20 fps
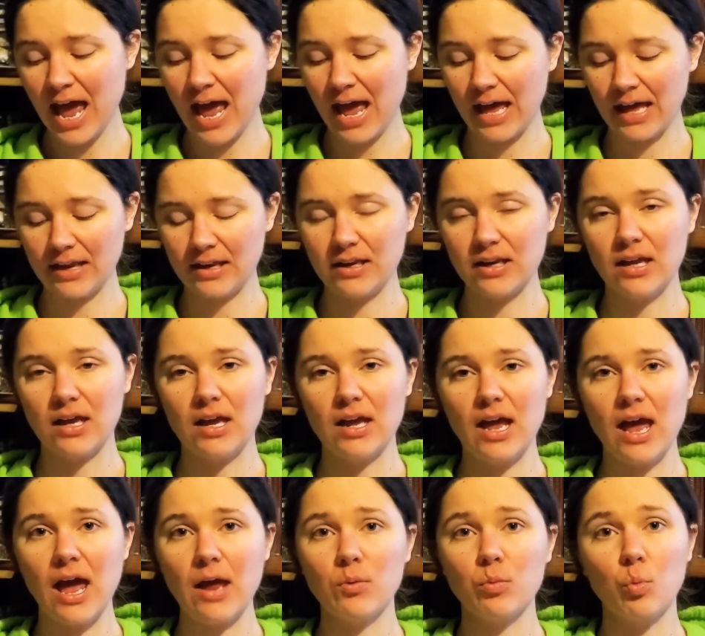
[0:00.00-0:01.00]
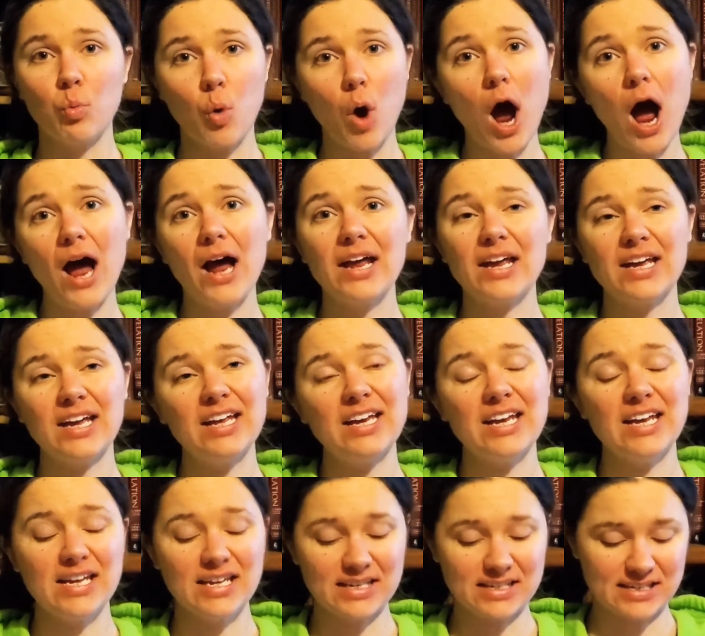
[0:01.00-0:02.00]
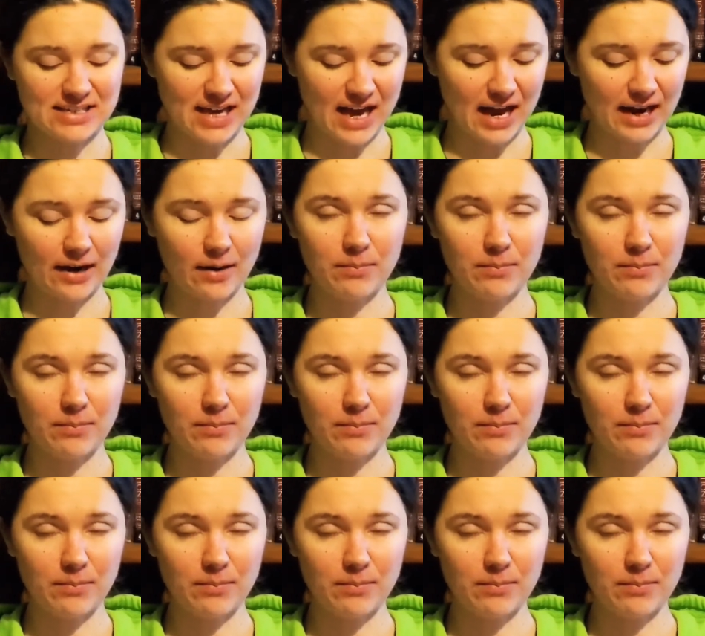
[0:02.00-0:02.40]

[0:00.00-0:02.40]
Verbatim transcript: and and why it is that